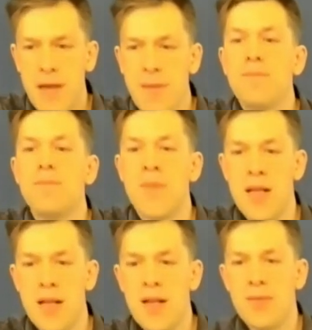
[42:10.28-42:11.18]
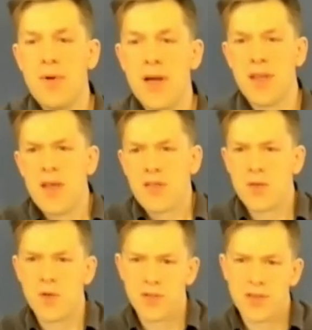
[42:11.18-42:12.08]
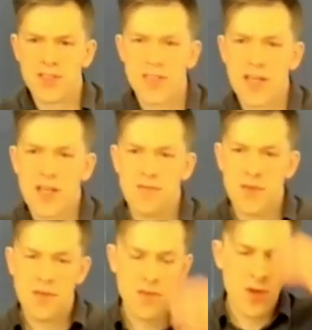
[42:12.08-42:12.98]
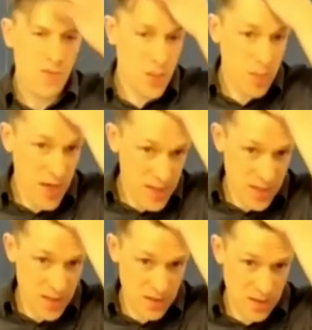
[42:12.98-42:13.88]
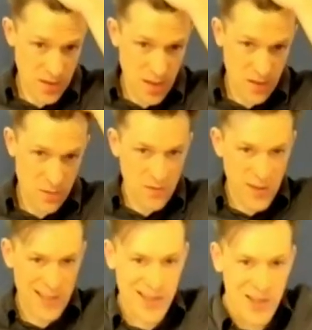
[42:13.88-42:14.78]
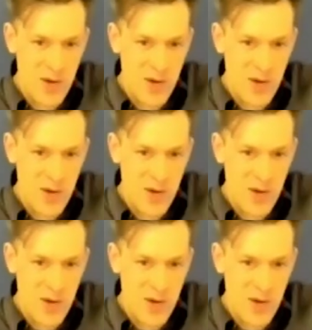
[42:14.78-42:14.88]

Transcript: yeah. Right. So what you can say, if, you have a space that fulfills the